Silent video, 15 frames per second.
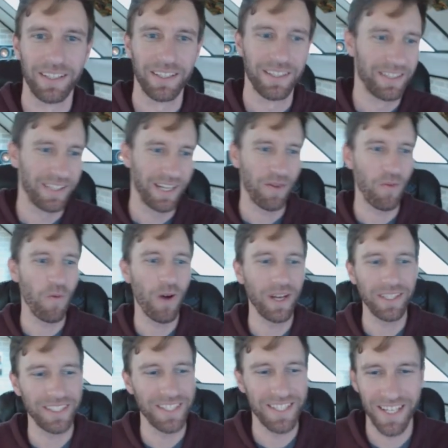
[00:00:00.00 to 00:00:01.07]
Now
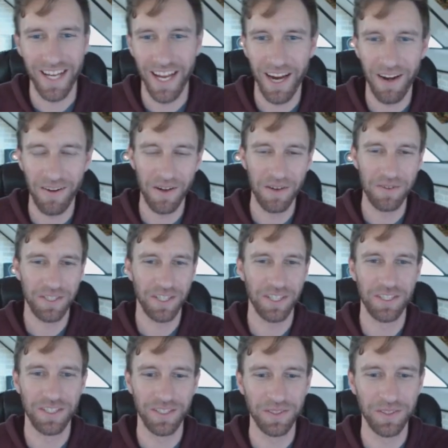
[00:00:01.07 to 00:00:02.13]
what is an arrow to
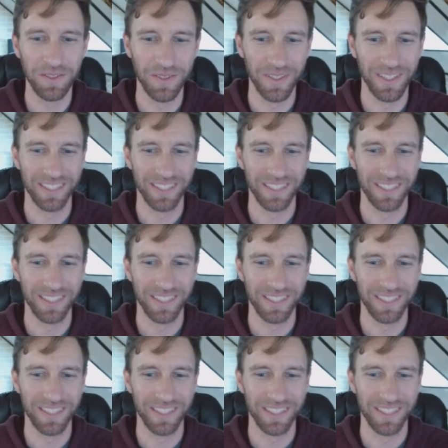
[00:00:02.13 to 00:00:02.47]
do